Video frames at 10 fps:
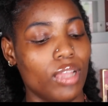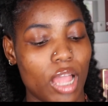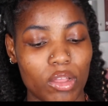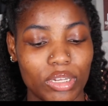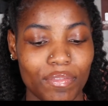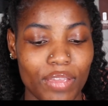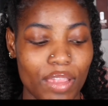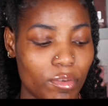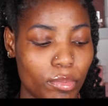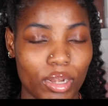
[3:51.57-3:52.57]
I'll leave
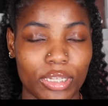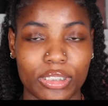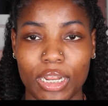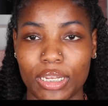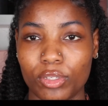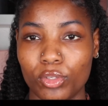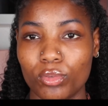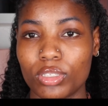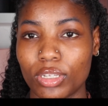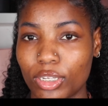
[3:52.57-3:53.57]
every product that I
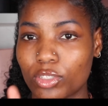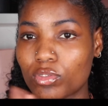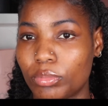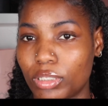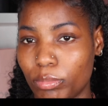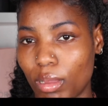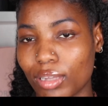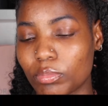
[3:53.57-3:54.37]
use in the description box.